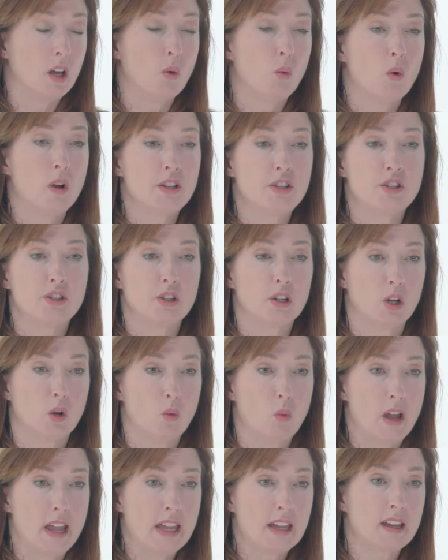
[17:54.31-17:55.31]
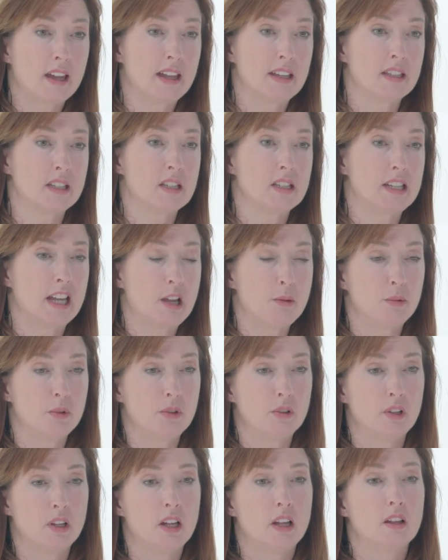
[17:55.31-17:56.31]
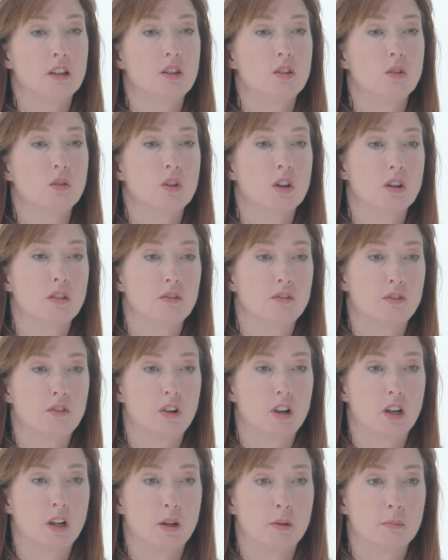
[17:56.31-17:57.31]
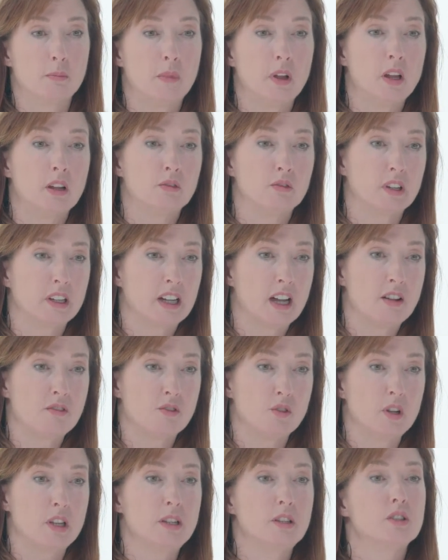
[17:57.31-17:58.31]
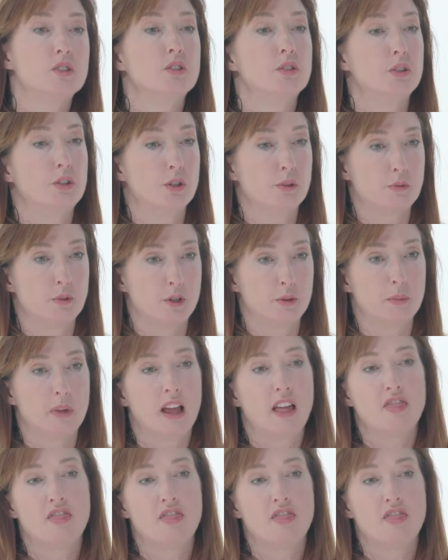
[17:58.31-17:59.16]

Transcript: Once you're awake and stable, you go from recovery to your room.